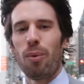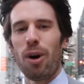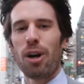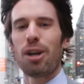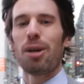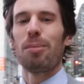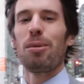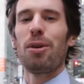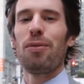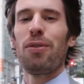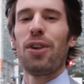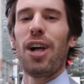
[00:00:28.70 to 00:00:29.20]

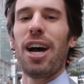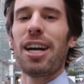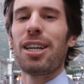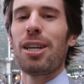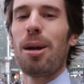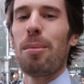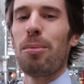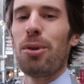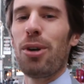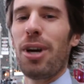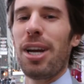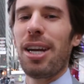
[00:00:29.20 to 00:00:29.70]
Welcome to vlog
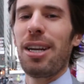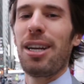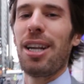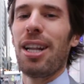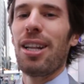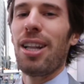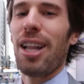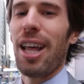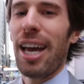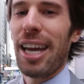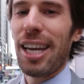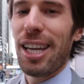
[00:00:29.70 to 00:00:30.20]
number eight.
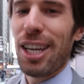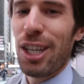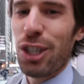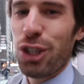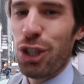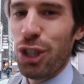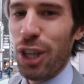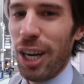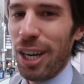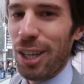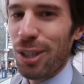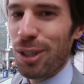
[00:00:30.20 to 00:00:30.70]
Like,
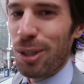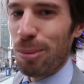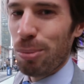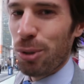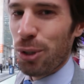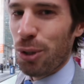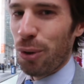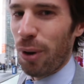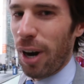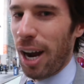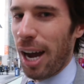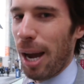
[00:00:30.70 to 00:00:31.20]
share,
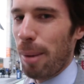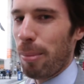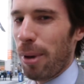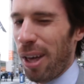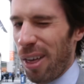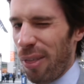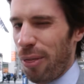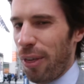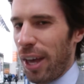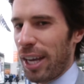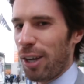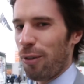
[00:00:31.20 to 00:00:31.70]
subscribe.
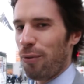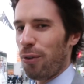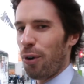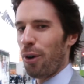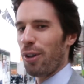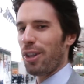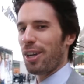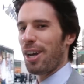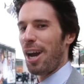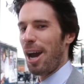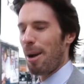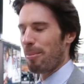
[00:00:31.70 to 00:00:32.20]
Thank you for
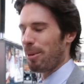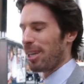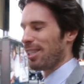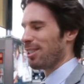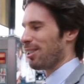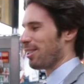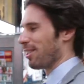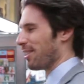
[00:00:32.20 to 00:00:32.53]
all the comments.